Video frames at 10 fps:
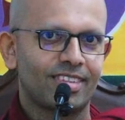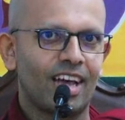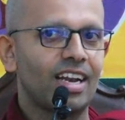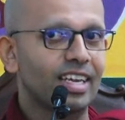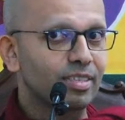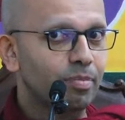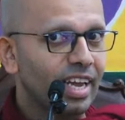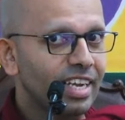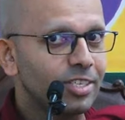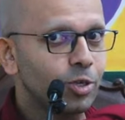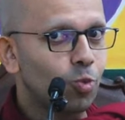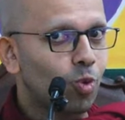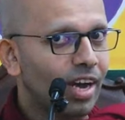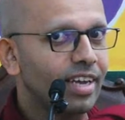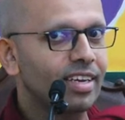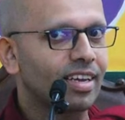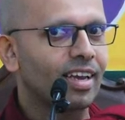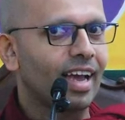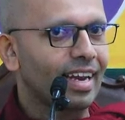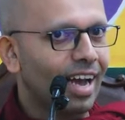I'll explain to you why
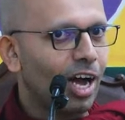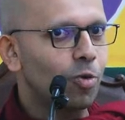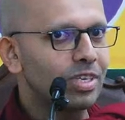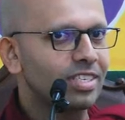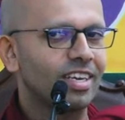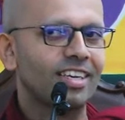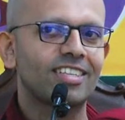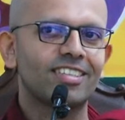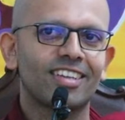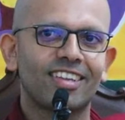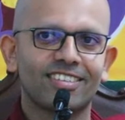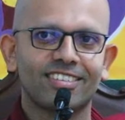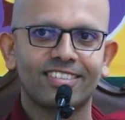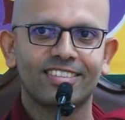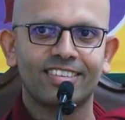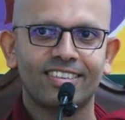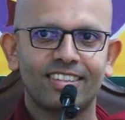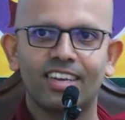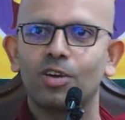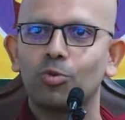and how it is I can say that.
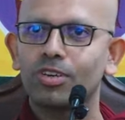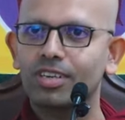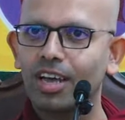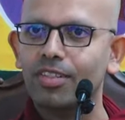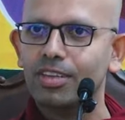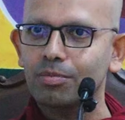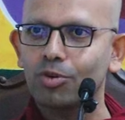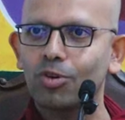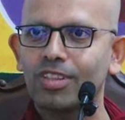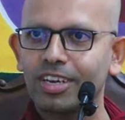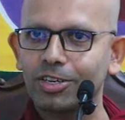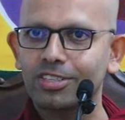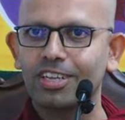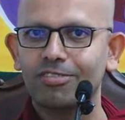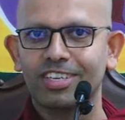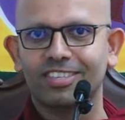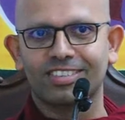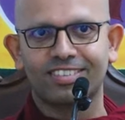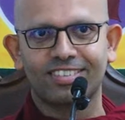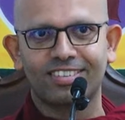That I want nothing more than your salvation.